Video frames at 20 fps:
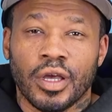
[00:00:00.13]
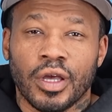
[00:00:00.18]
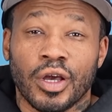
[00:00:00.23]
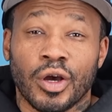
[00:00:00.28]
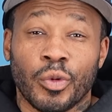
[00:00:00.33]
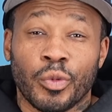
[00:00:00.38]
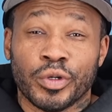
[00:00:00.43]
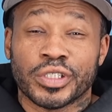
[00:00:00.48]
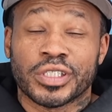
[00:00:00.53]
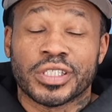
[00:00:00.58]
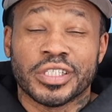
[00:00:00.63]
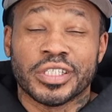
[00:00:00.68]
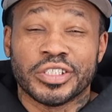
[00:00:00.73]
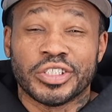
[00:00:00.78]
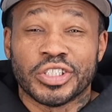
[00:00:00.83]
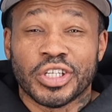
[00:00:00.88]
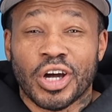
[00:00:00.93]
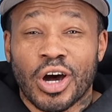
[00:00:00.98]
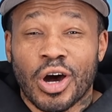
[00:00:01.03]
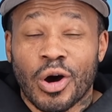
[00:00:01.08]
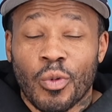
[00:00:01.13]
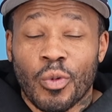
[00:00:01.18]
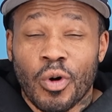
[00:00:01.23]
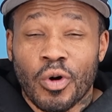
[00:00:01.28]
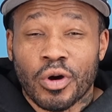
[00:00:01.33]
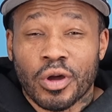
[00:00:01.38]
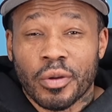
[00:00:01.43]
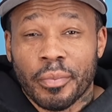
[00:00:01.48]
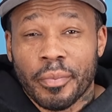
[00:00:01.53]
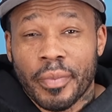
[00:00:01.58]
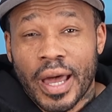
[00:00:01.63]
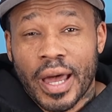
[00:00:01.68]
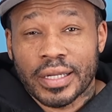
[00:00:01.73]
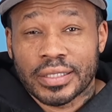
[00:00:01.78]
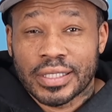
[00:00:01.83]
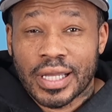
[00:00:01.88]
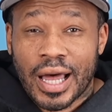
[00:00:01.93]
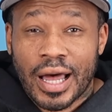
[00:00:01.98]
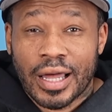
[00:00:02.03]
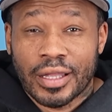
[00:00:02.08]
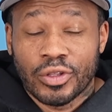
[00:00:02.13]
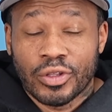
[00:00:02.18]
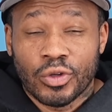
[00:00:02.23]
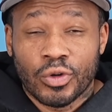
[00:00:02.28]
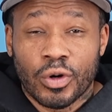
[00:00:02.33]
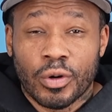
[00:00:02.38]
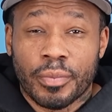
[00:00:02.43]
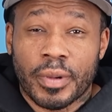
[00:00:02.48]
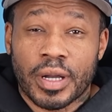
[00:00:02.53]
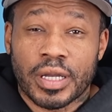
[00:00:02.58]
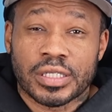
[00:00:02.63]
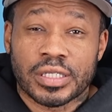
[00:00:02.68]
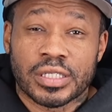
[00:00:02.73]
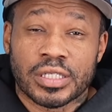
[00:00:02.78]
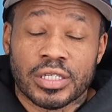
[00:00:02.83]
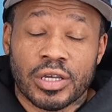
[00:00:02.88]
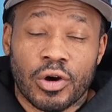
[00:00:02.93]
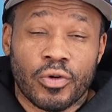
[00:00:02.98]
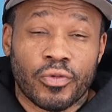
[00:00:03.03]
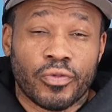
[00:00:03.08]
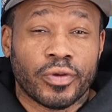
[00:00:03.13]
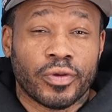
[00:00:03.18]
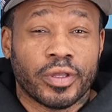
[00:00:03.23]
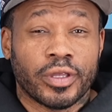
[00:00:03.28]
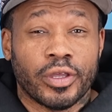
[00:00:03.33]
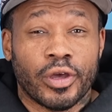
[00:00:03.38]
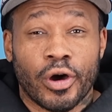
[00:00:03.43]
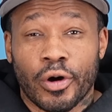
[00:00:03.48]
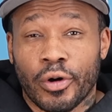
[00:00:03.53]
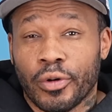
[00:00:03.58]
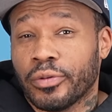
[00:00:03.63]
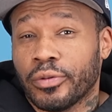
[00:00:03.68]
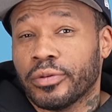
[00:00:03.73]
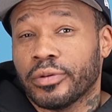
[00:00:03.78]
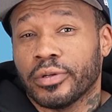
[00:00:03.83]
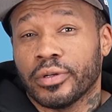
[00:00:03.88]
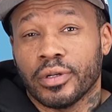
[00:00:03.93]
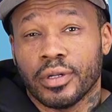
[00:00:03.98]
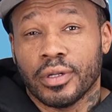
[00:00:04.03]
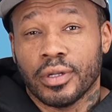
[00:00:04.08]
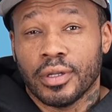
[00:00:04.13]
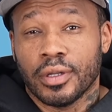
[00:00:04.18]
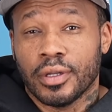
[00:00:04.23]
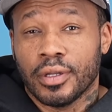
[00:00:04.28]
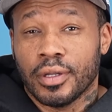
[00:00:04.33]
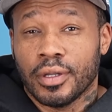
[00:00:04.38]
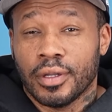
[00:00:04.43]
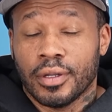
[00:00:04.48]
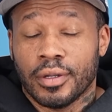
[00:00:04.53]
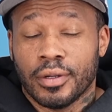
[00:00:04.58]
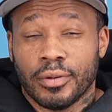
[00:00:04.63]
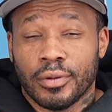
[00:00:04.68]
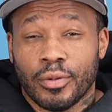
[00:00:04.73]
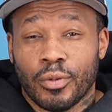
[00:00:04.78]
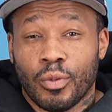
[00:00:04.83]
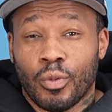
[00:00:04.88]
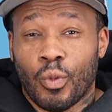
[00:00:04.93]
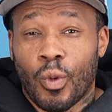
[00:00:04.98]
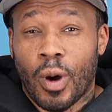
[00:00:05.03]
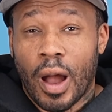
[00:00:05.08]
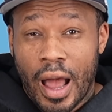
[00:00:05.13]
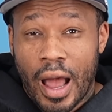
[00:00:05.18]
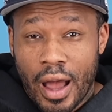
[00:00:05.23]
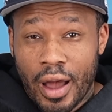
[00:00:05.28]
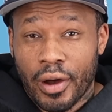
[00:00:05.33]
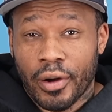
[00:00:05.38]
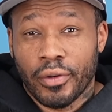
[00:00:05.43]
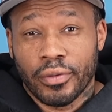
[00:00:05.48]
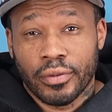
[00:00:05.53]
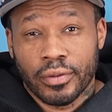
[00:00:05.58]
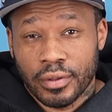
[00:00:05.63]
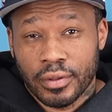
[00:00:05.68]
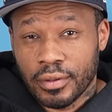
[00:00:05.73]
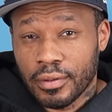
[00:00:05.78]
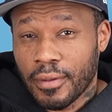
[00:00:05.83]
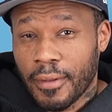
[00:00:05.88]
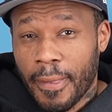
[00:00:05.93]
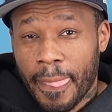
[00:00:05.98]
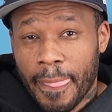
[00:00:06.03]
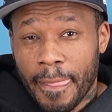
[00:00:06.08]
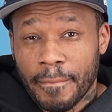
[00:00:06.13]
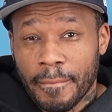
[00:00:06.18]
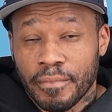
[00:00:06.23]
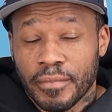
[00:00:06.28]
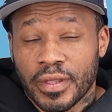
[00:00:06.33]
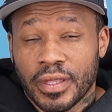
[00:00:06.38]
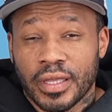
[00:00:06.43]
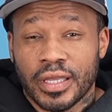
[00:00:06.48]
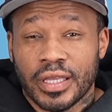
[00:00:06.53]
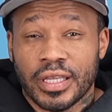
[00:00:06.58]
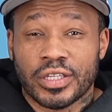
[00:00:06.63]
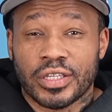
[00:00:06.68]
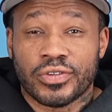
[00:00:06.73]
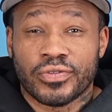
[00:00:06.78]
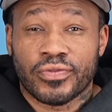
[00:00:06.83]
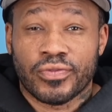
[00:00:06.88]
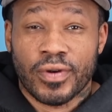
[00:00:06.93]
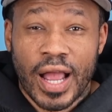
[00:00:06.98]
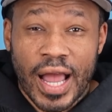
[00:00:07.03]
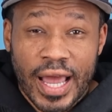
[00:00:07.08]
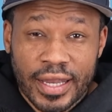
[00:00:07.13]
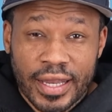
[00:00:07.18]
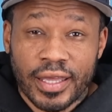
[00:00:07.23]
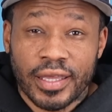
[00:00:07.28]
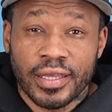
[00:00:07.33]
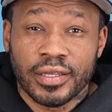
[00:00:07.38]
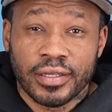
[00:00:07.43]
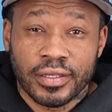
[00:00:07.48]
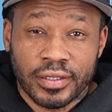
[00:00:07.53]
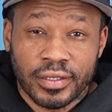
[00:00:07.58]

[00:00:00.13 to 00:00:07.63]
What's good, y'all? Welcome back to I Do It Myself. Yo, wow. It's Friday.